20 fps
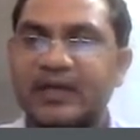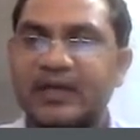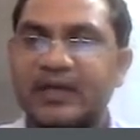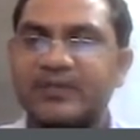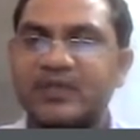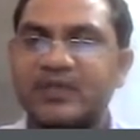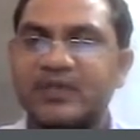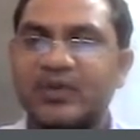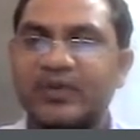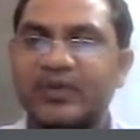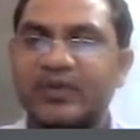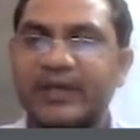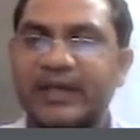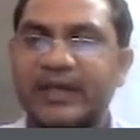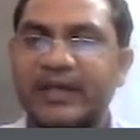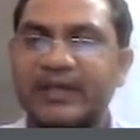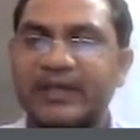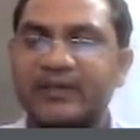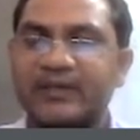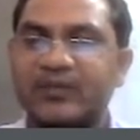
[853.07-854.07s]
observe
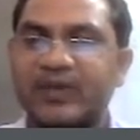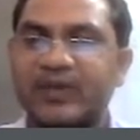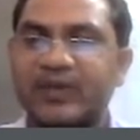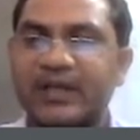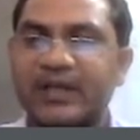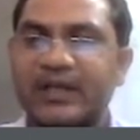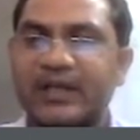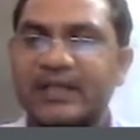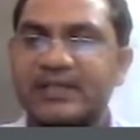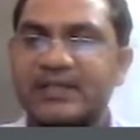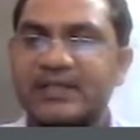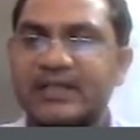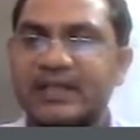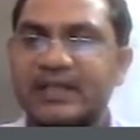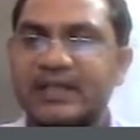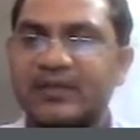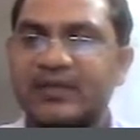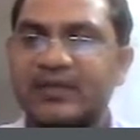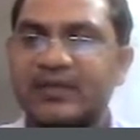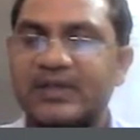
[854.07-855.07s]
here one crest
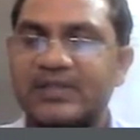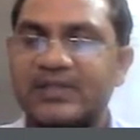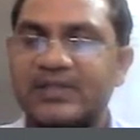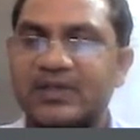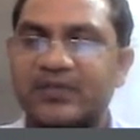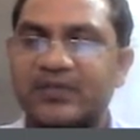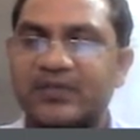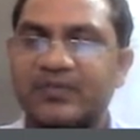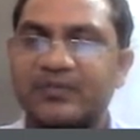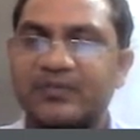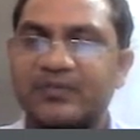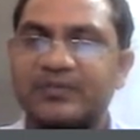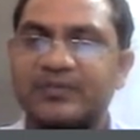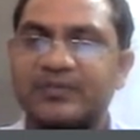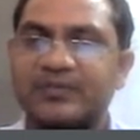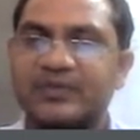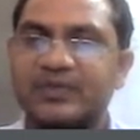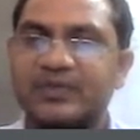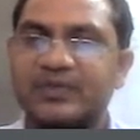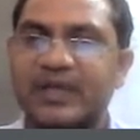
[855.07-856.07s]
and one trough.
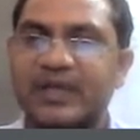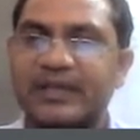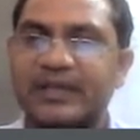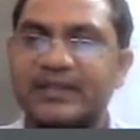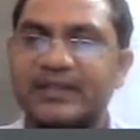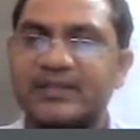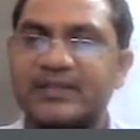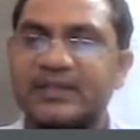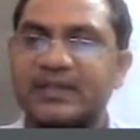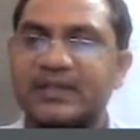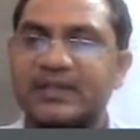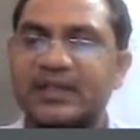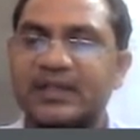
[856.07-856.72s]
So like this.